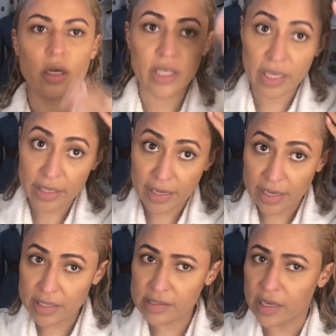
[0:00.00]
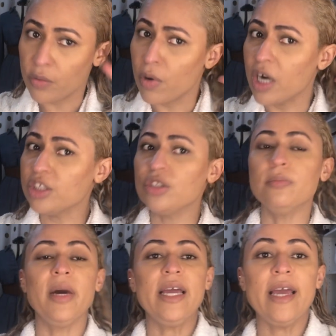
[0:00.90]
Okay guys, I washed
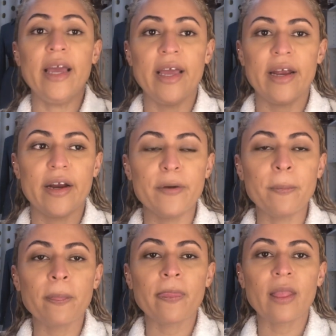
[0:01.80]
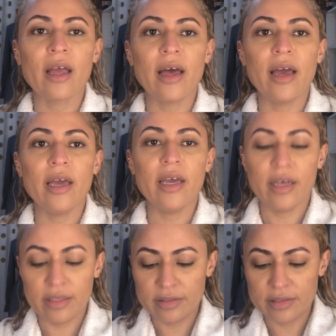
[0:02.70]
my hair
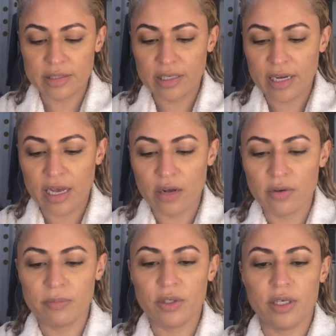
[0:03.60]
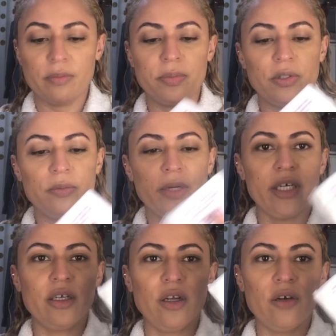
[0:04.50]
and now I'm gonna put
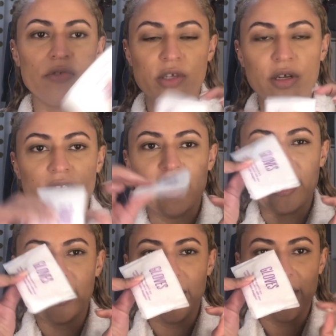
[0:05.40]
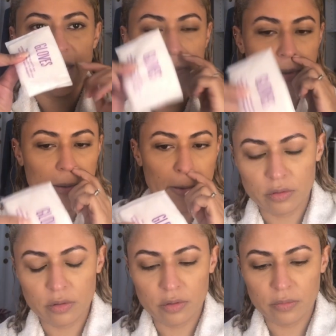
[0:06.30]
my gloves on that came
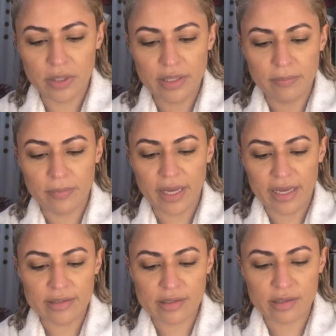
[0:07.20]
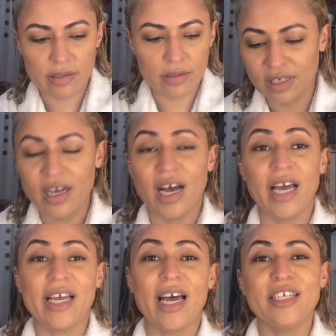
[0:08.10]
with the mask.
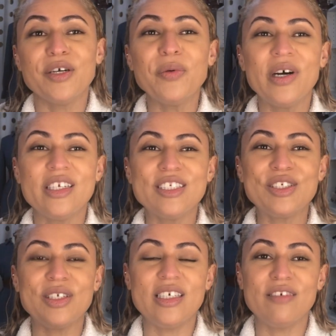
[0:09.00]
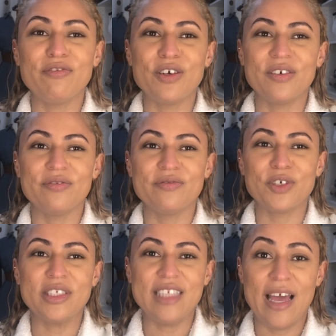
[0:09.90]
I kind of wanted to leave
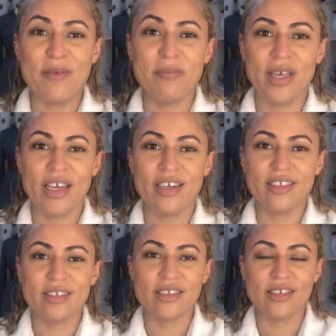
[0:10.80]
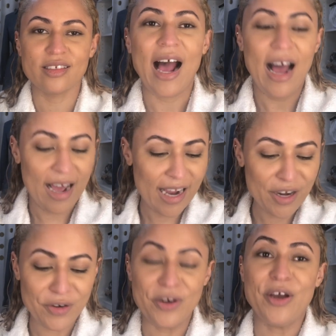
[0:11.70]
for 10 minutes. I
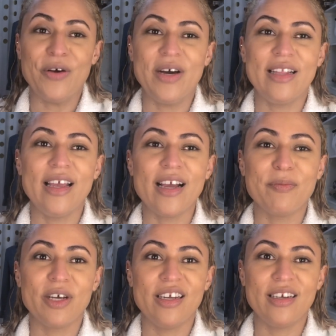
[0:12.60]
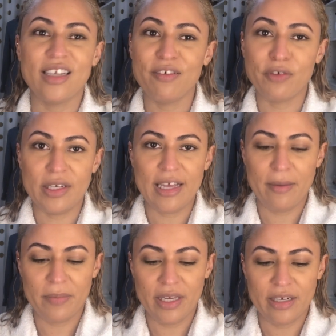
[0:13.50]
don't know, I think I'm gonna leave for
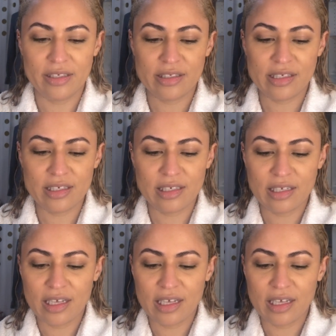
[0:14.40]
10 minutes.